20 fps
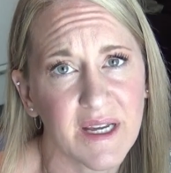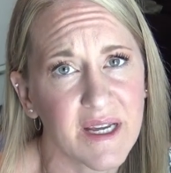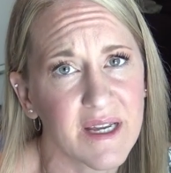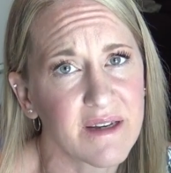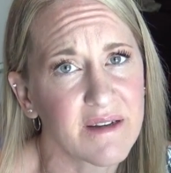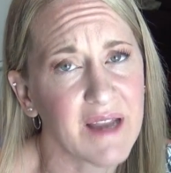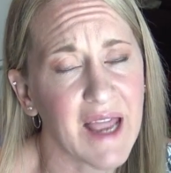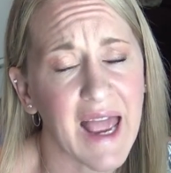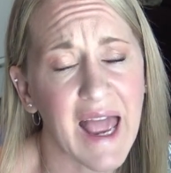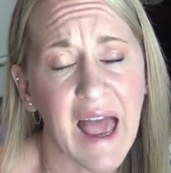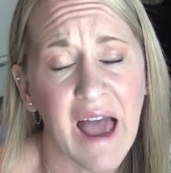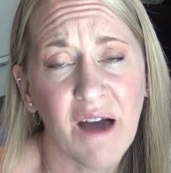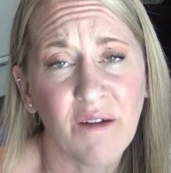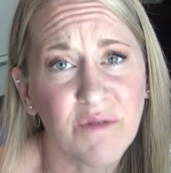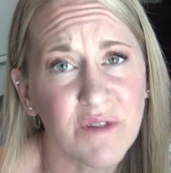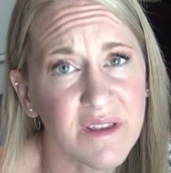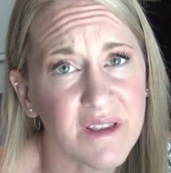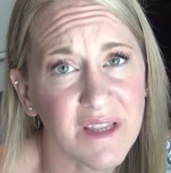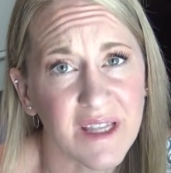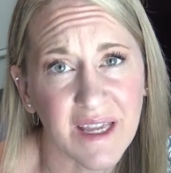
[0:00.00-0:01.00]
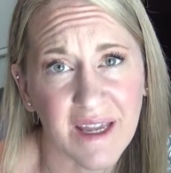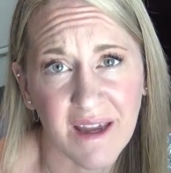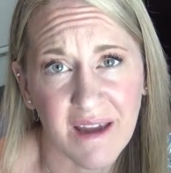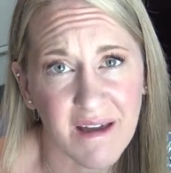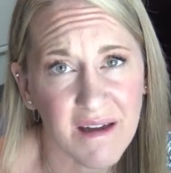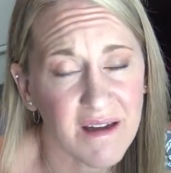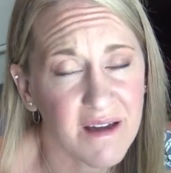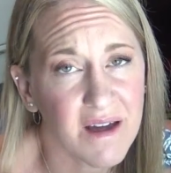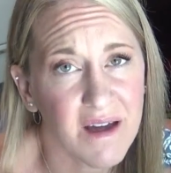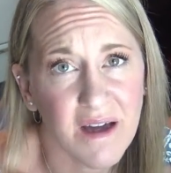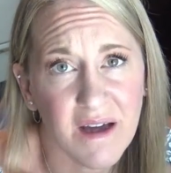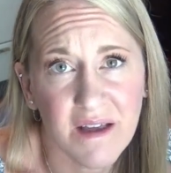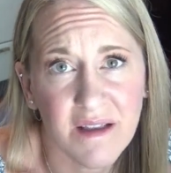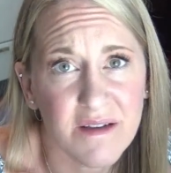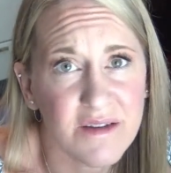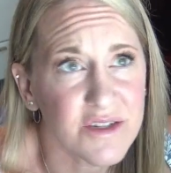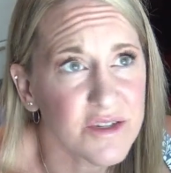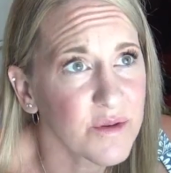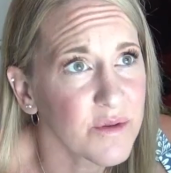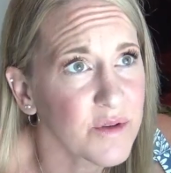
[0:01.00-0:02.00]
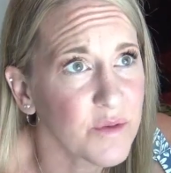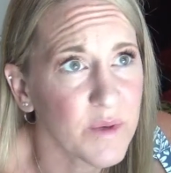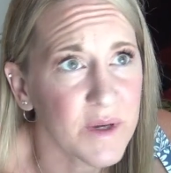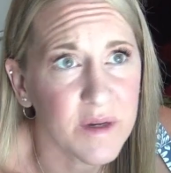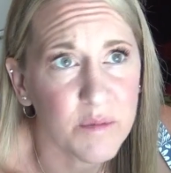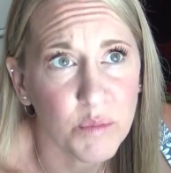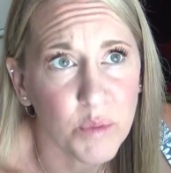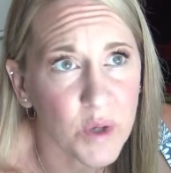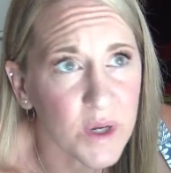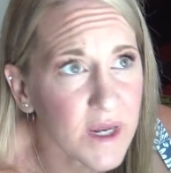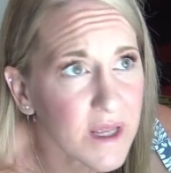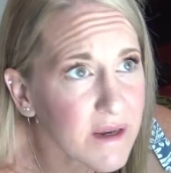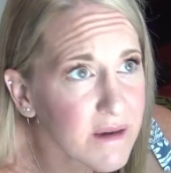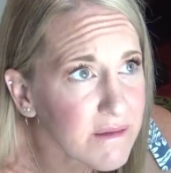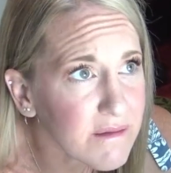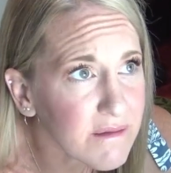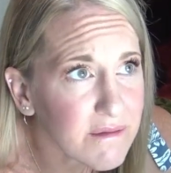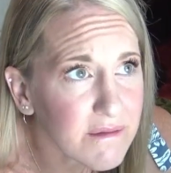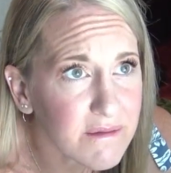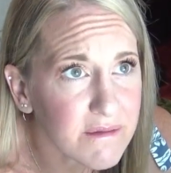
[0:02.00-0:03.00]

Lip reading: and heavenly, there's no other way to put it,